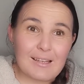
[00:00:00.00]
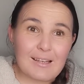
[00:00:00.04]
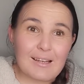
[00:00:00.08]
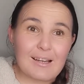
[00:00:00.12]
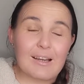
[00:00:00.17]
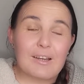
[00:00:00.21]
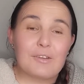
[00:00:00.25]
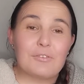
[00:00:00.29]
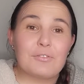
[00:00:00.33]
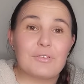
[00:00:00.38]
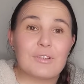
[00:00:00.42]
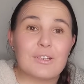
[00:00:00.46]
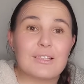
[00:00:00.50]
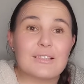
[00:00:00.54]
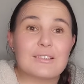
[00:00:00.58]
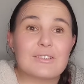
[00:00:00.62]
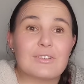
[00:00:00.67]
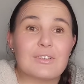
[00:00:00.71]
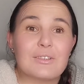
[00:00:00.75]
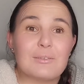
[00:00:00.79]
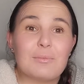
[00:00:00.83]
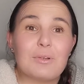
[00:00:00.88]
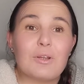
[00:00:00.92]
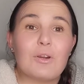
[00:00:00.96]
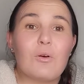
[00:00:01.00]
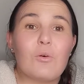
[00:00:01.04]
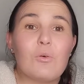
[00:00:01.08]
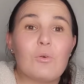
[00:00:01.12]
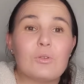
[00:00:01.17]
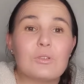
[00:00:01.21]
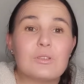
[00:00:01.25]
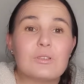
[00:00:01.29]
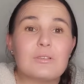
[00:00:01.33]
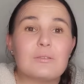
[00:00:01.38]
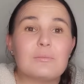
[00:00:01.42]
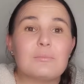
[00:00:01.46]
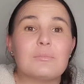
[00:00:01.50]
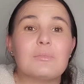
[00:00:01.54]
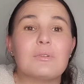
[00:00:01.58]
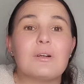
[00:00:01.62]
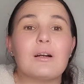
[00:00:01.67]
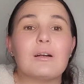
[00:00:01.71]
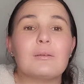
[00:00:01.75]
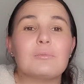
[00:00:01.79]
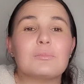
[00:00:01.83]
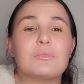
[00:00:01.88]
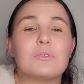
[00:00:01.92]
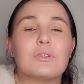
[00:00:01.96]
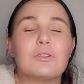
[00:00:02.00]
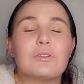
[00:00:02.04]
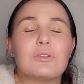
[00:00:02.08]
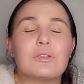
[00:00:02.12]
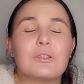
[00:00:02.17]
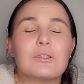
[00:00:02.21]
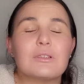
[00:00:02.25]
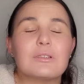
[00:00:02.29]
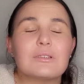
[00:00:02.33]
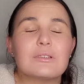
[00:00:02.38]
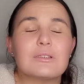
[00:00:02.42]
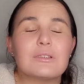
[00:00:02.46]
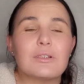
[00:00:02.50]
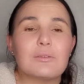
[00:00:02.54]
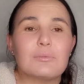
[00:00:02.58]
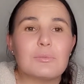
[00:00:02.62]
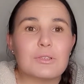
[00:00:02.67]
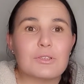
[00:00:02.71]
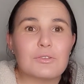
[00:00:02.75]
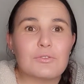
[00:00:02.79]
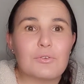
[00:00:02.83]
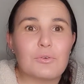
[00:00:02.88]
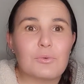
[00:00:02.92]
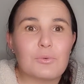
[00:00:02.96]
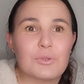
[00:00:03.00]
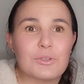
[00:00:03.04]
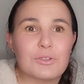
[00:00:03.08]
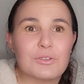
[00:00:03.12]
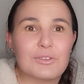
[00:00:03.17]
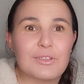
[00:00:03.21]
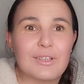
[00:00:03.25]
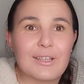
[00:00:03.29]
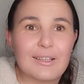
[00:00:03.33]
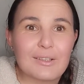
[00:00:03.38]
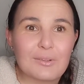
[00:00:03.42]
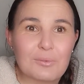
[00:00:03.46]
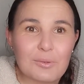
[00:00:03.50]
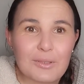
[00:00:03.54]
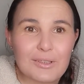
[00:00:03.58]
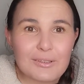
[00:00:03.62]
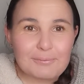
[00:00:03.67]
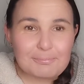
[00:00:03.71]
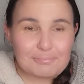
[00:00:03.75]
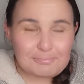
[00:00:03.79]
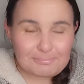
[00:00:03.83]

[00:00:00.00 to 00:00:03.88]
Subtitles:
I think it's going to be awesome. I'm looking so much forward to that one.